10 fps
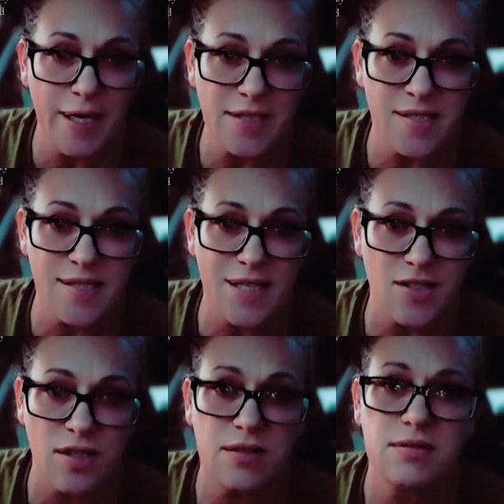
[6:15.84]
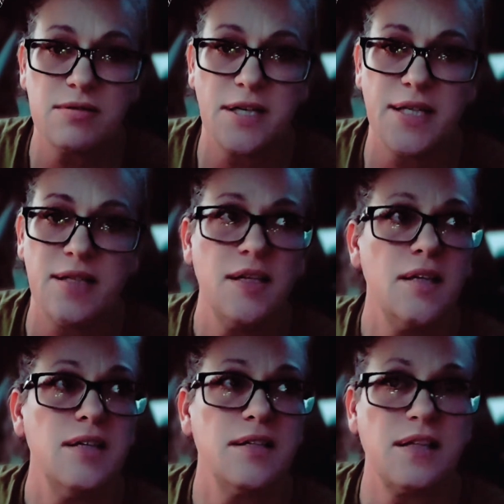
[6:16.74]
back to center. Okay,
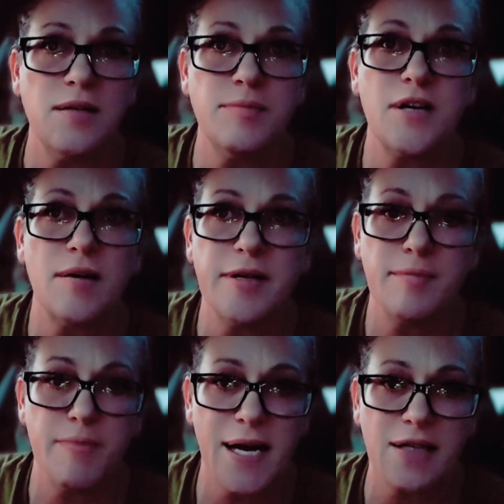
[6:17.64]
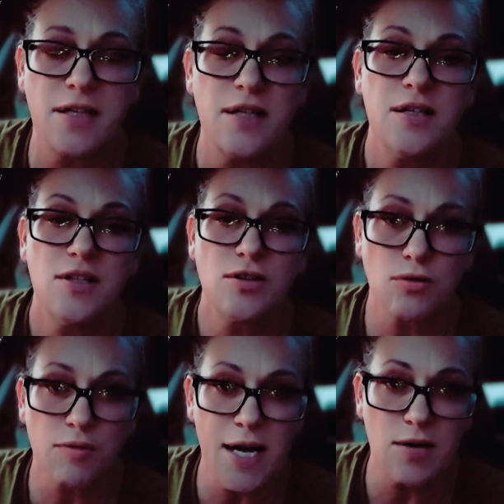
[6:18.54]
keep coming back,
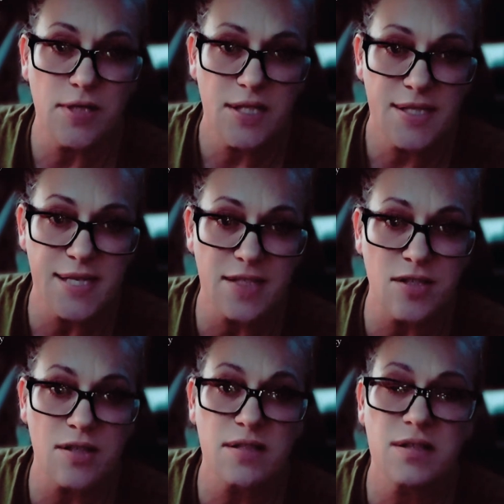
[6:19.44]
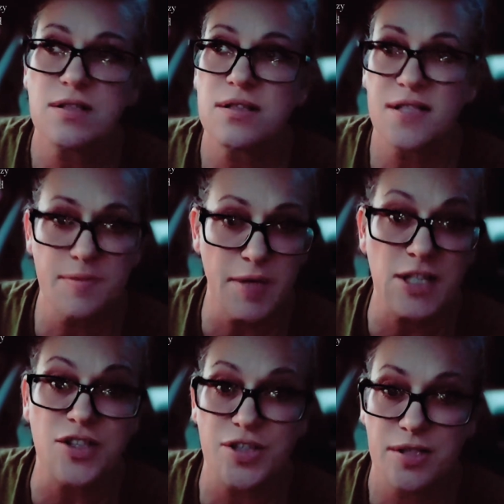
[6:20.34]
ground, center,
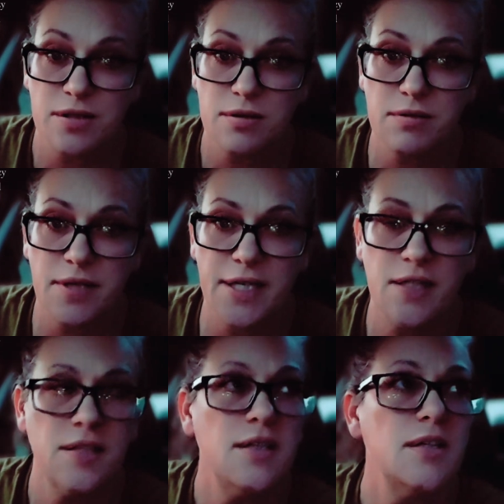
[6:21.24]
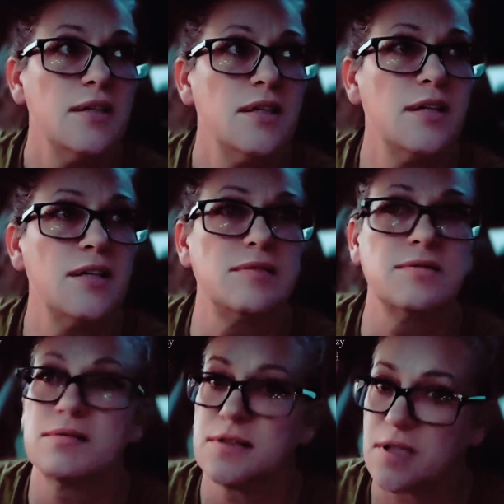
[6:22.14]
smudge. Okay,
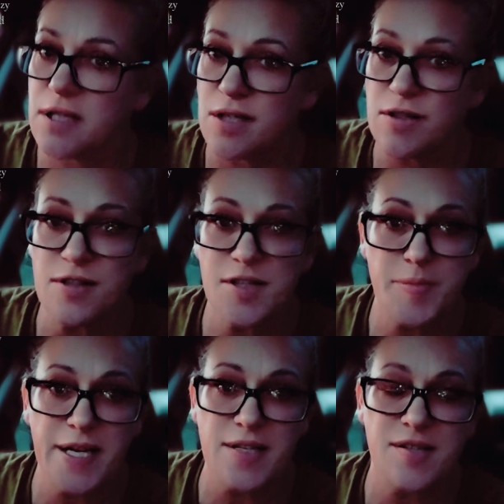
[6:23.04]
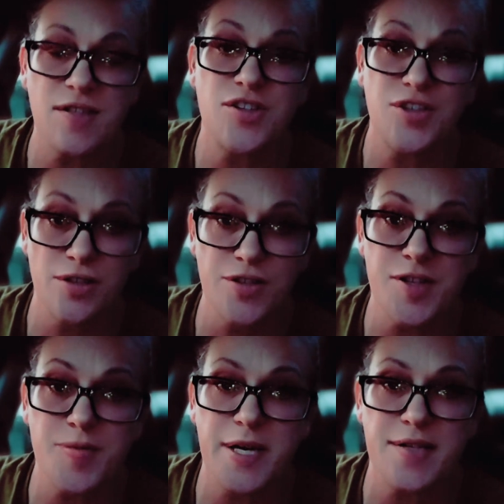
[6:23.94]
clear your space, shield your
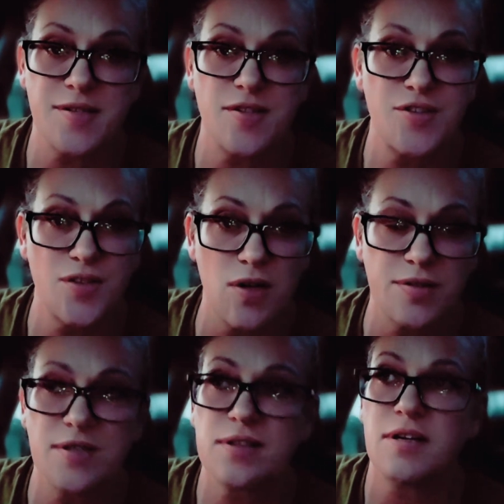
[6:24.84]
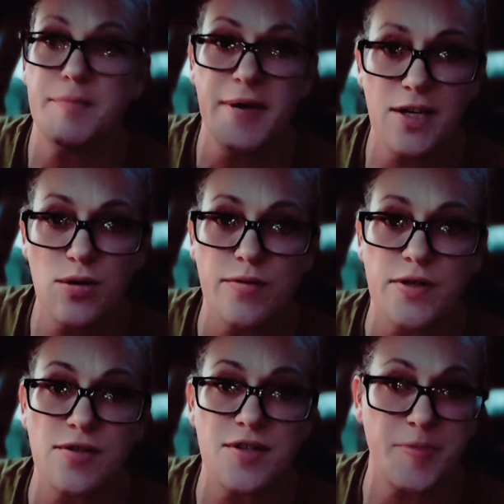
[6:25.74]
space, salt, command over
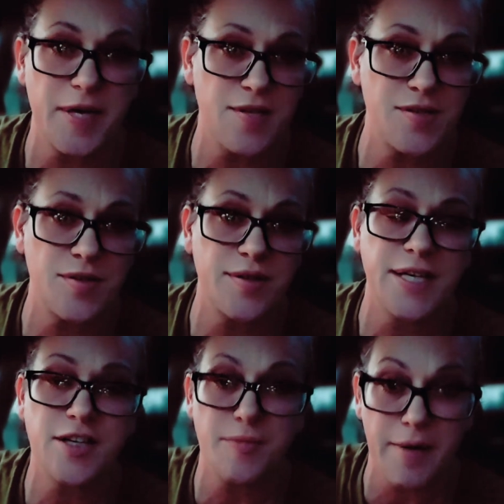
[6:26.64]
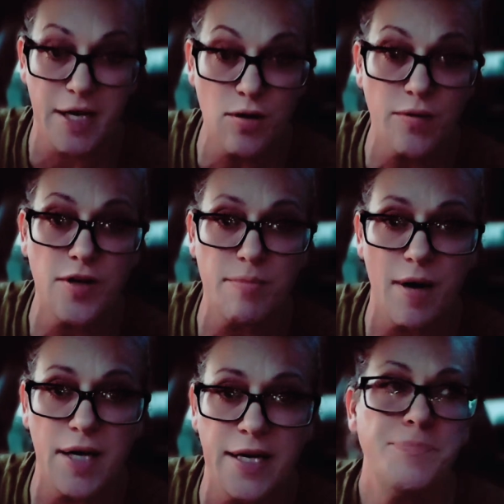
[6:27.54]
your space. Okay, command over your
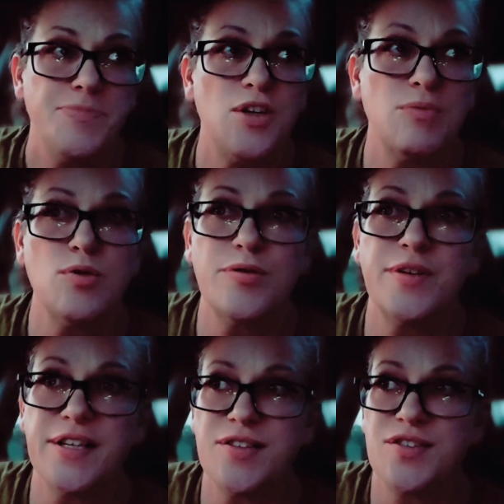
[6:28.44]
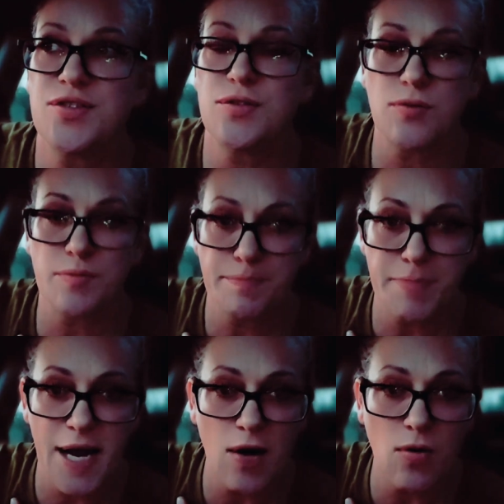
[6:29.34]
body. You're moving into
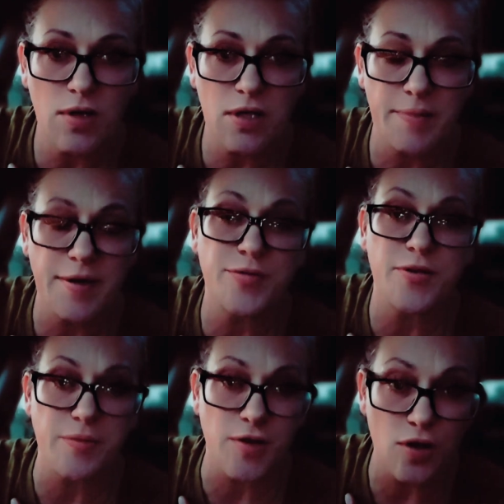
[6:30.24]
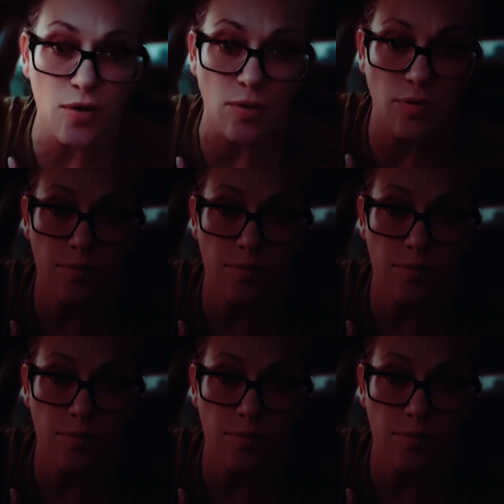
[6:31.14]
power coming from you.